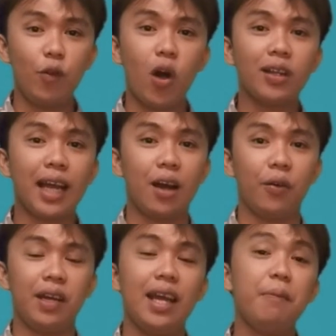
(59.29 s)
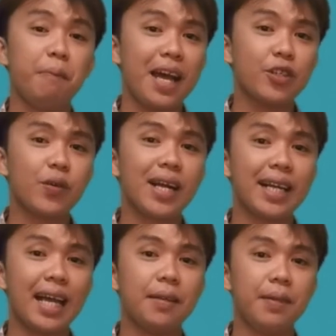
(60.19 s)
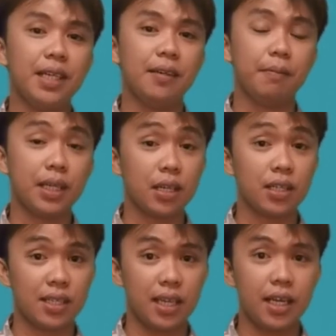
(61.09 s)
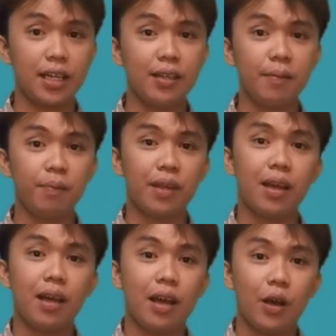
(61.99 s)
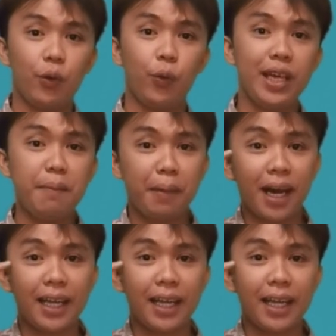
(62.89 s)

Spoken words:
Enroll now in Petra Academy because here, we